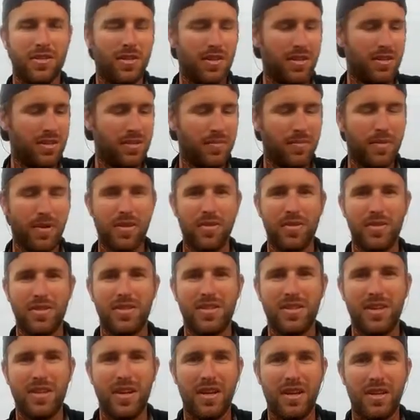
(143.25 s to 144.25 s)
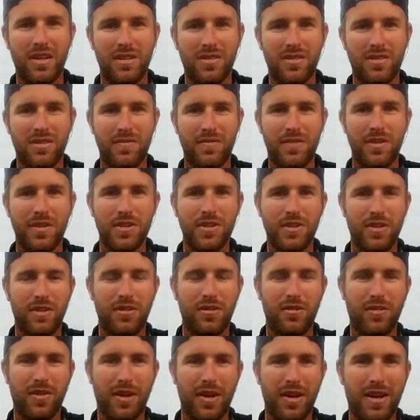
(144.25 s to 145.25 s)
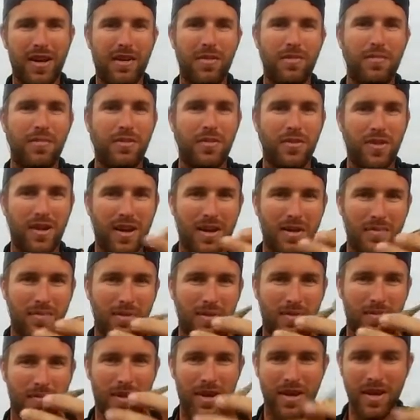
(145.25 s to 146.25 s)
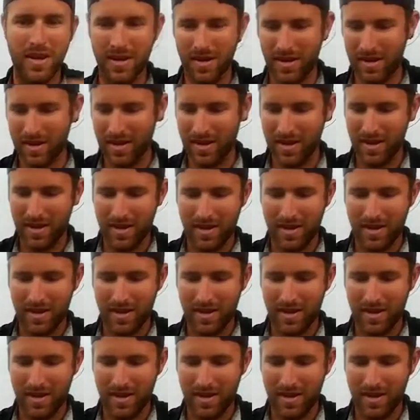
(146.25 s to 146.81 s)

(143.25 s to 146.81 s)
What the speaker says: The other bonus side is the fish can grab your bait,